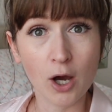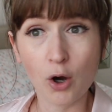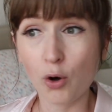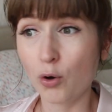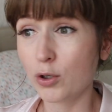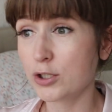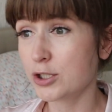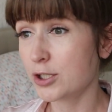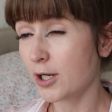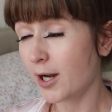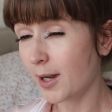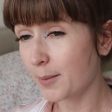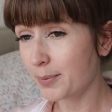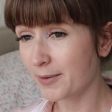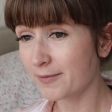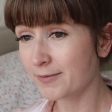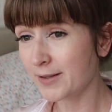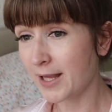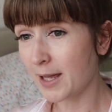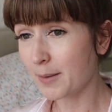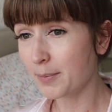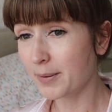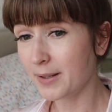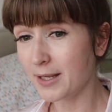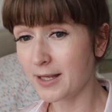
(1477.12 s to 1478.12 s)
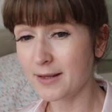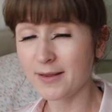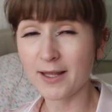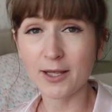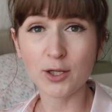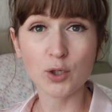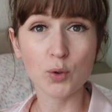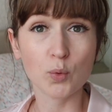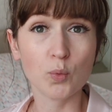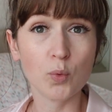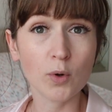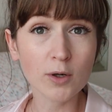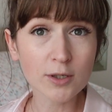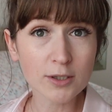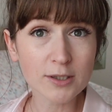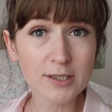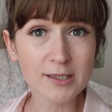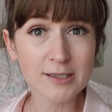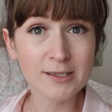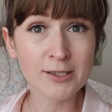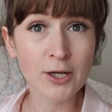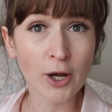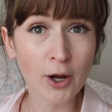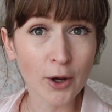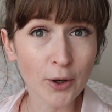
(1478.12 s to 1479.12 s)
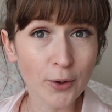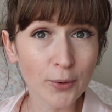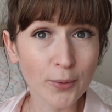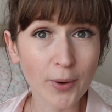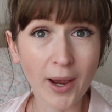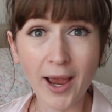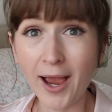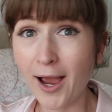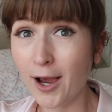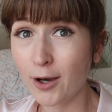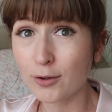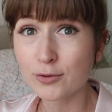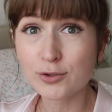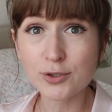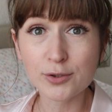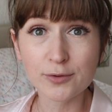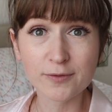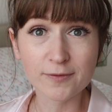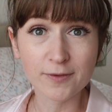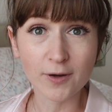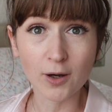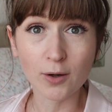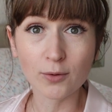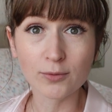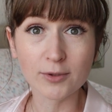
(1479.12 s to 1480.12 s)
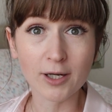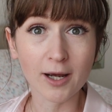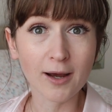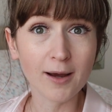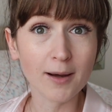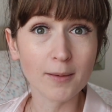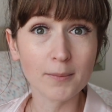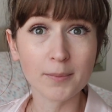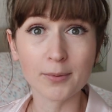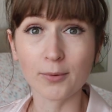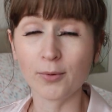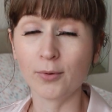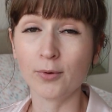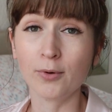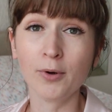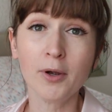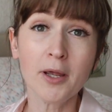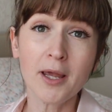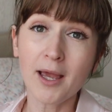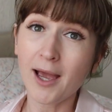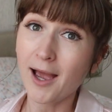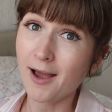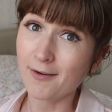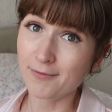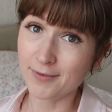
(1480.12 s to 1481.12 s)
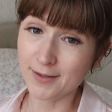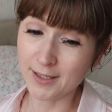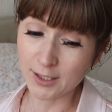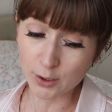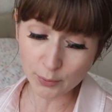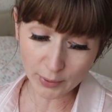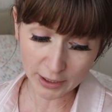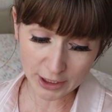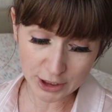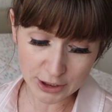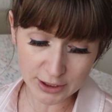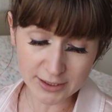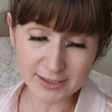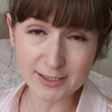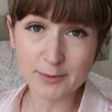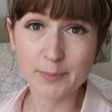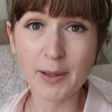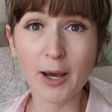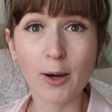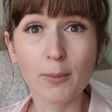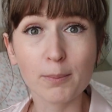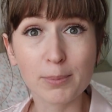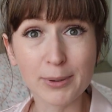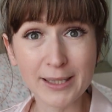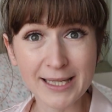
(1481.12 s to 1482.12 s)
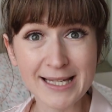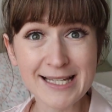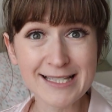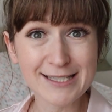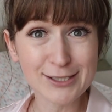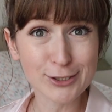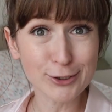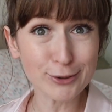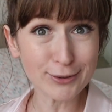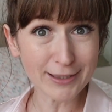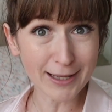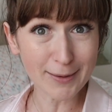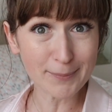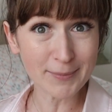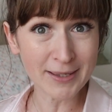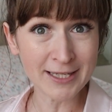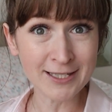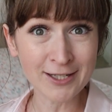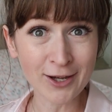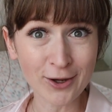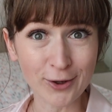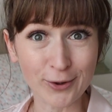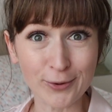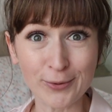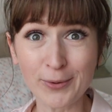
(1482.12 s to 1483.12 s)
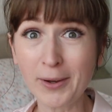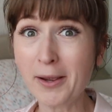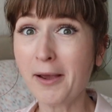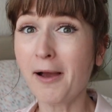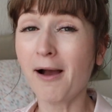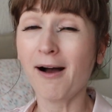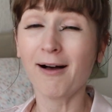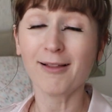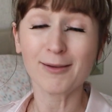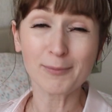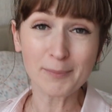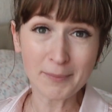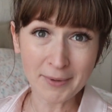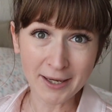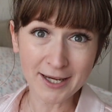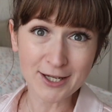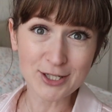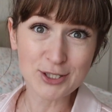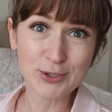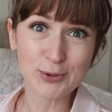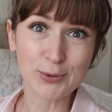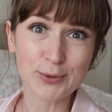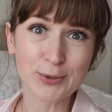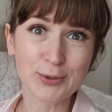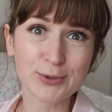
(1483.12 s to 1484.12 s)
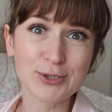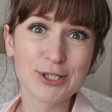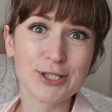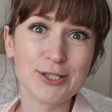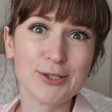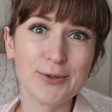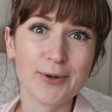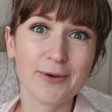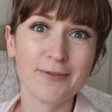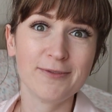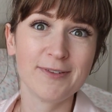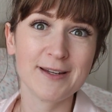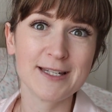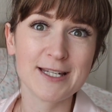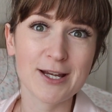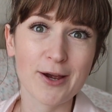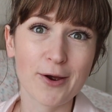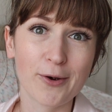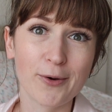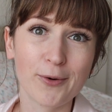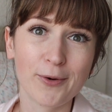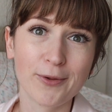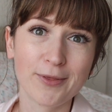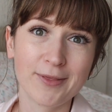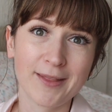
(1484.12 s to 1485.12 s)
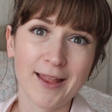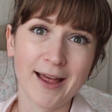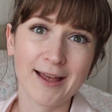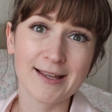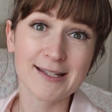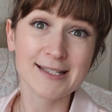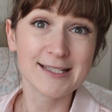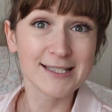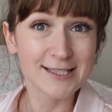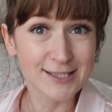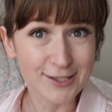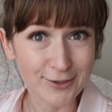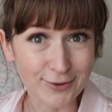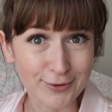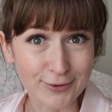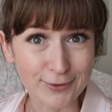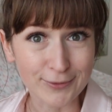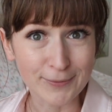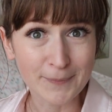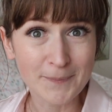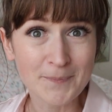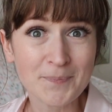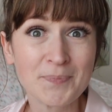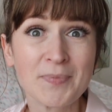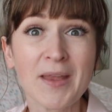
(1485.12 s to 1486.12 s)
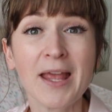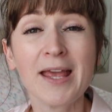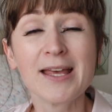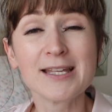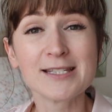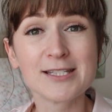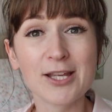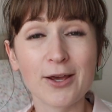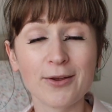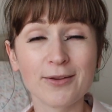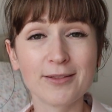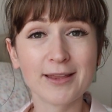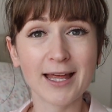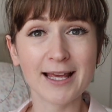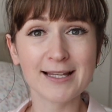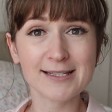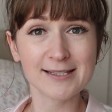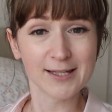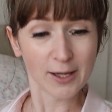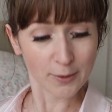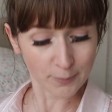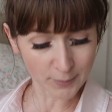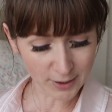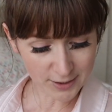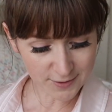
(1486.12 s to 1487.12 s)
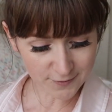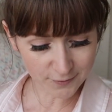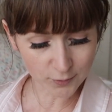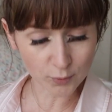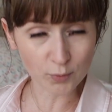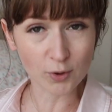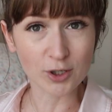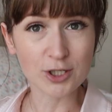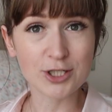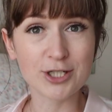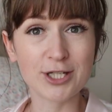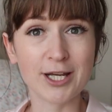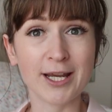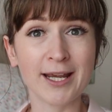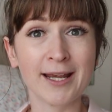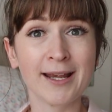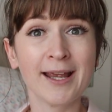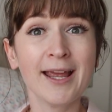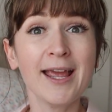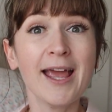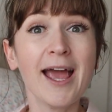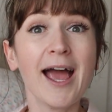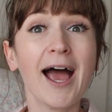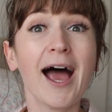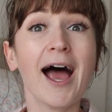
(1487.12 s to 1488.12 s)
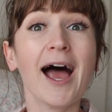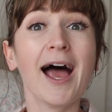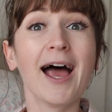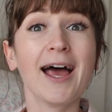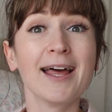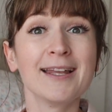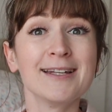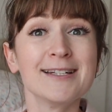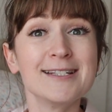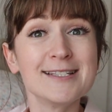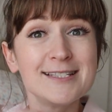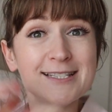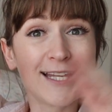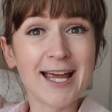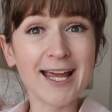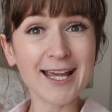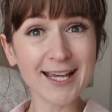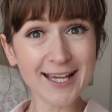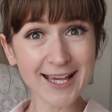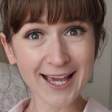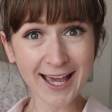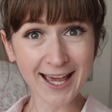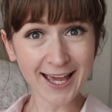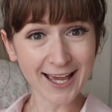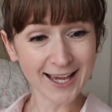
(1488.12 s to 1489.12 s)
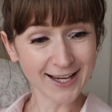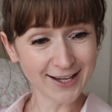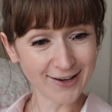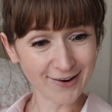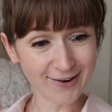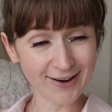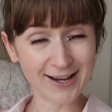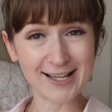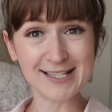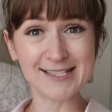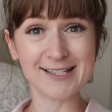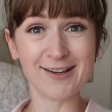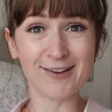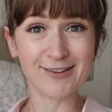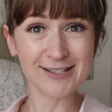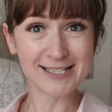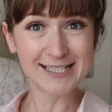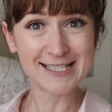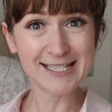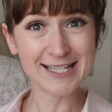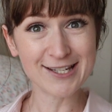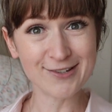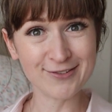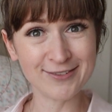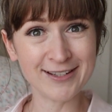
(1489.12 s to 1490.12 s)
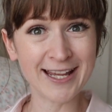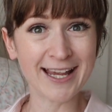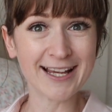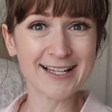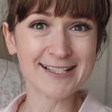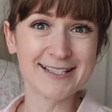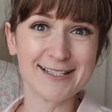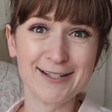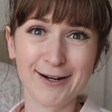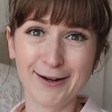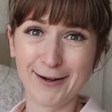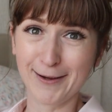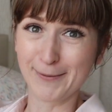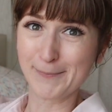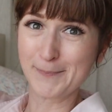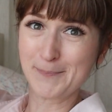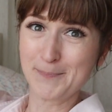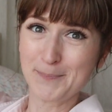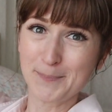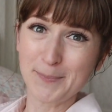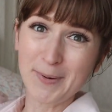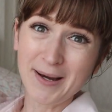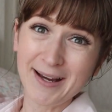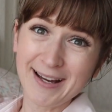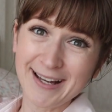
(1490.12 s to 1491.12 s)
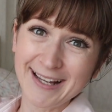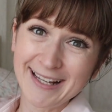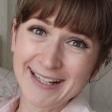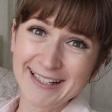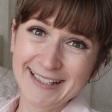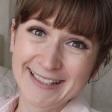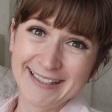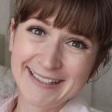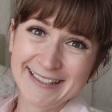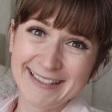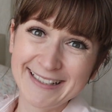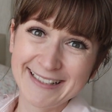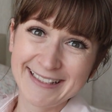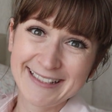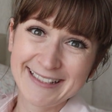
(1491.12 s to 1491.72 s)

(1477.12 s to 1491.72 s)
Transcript: or type of nappy that you want to know how to fold up or have any questions about, please do let me know. I'll make sure to do a video on that soon. So thanks so much for watching and take care guys. I'll see you next time. Bye!